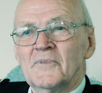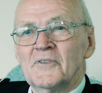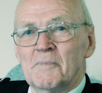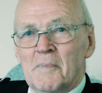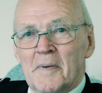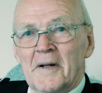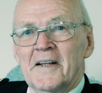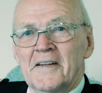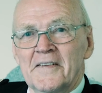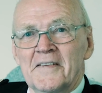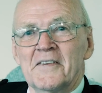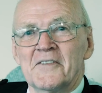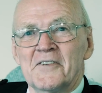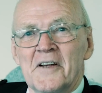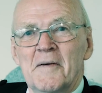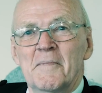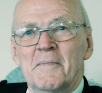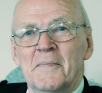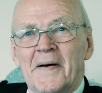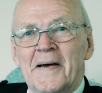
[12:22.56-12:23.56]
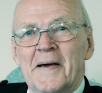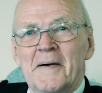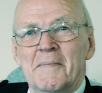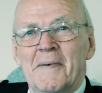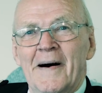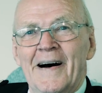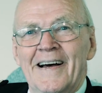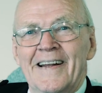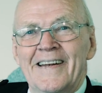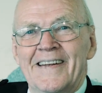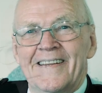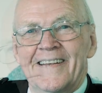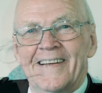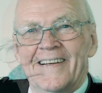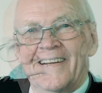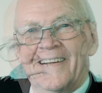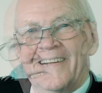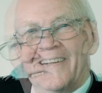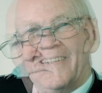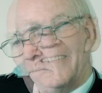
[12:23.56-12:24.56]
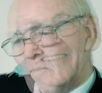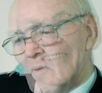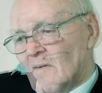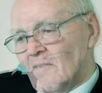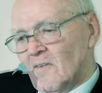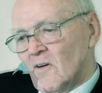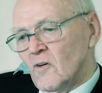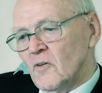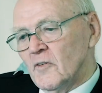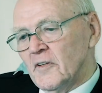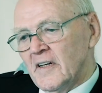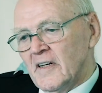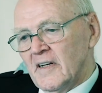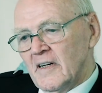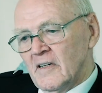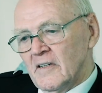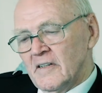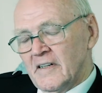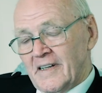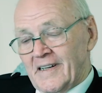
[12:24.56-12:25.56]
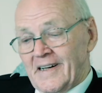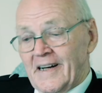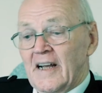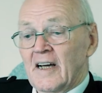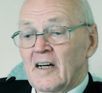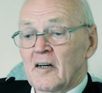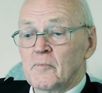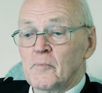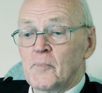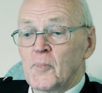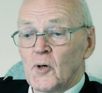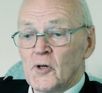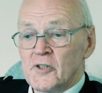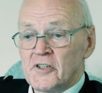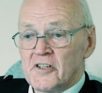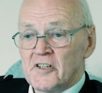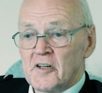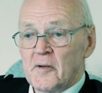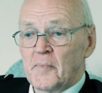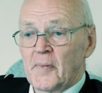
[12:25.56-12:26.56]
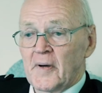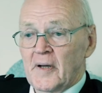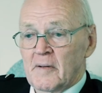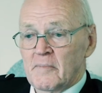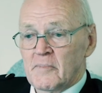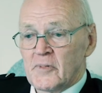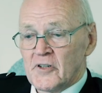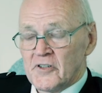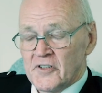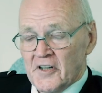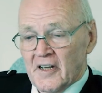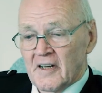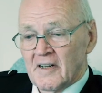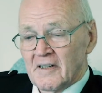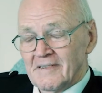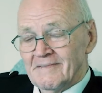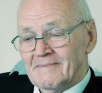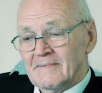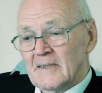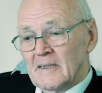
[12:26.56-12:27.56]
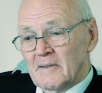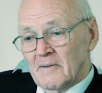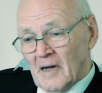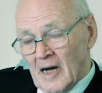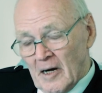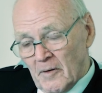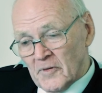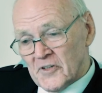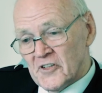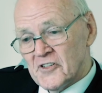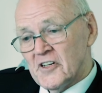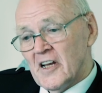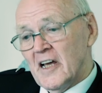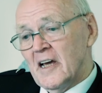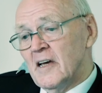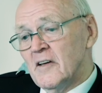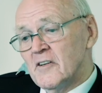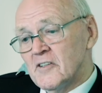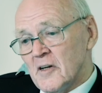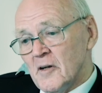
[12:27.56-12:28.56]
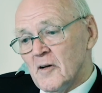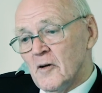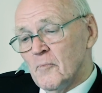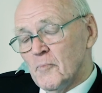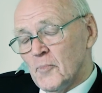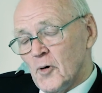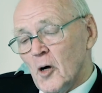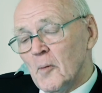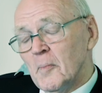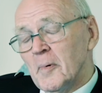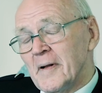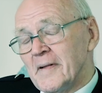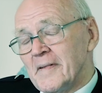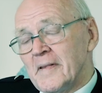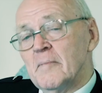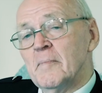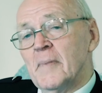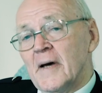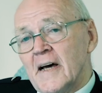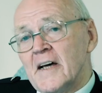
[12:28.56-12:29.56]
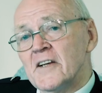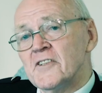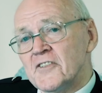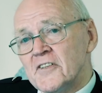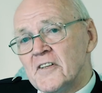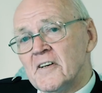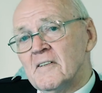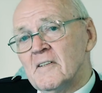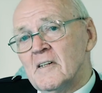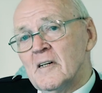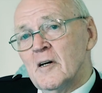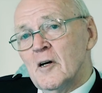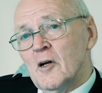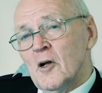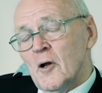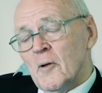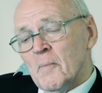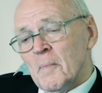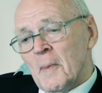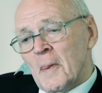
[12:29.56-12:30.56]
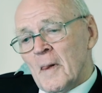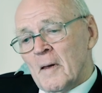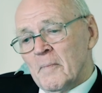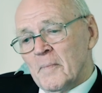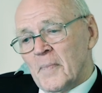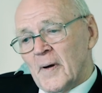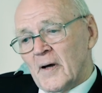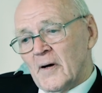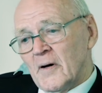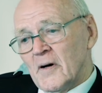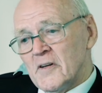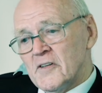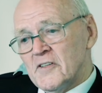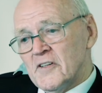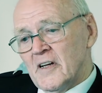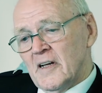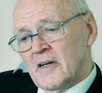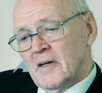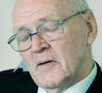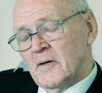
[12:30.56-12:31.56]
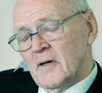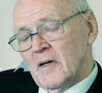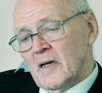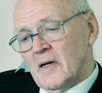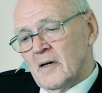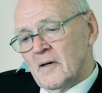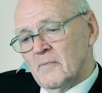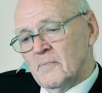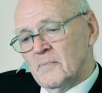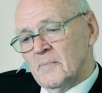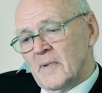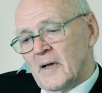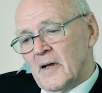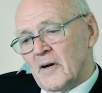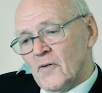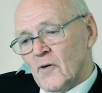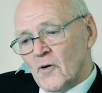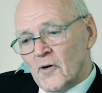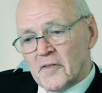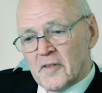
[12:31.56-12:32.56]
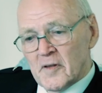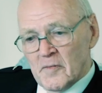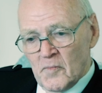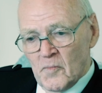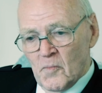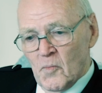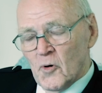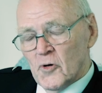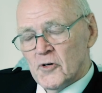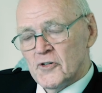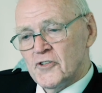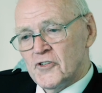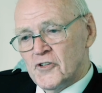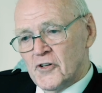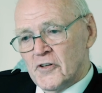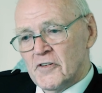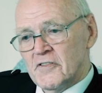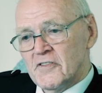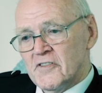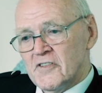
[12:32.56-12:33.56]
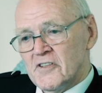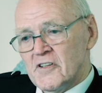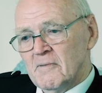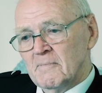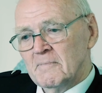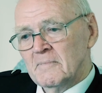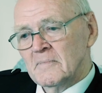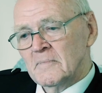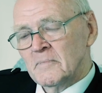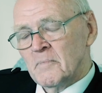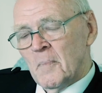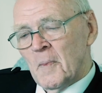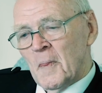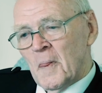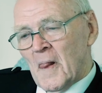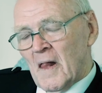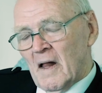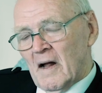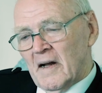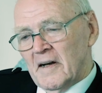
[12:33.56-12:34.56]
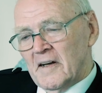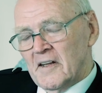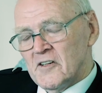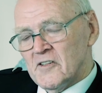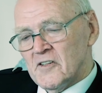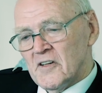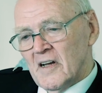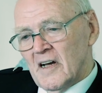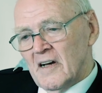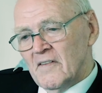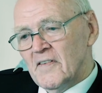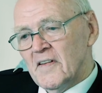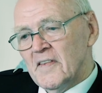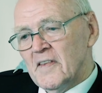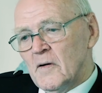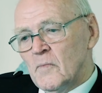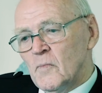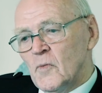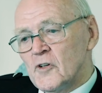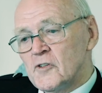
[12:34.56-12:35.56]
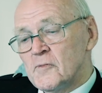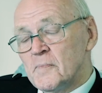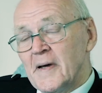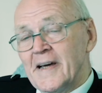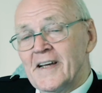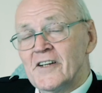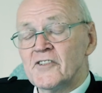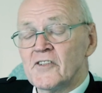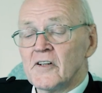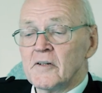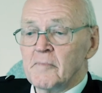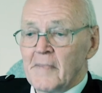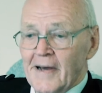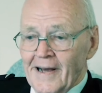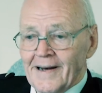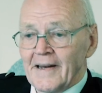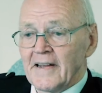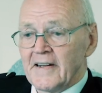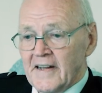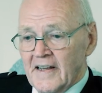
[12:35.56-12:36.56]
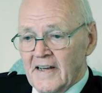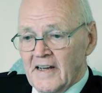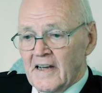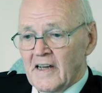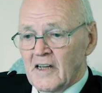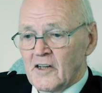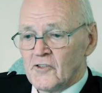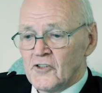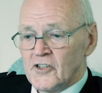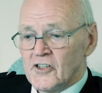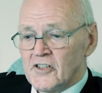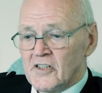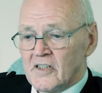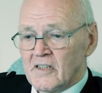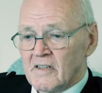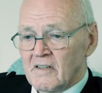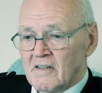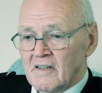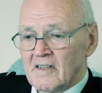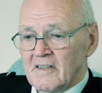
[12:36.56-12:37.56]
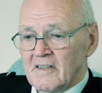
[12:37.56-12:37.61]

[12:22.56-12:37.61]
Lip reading: played in the same pipe band. Of all the great composers of pipe music, I would say he's probably the best, because he wrote the most tunes, and everything was based on melody. He just,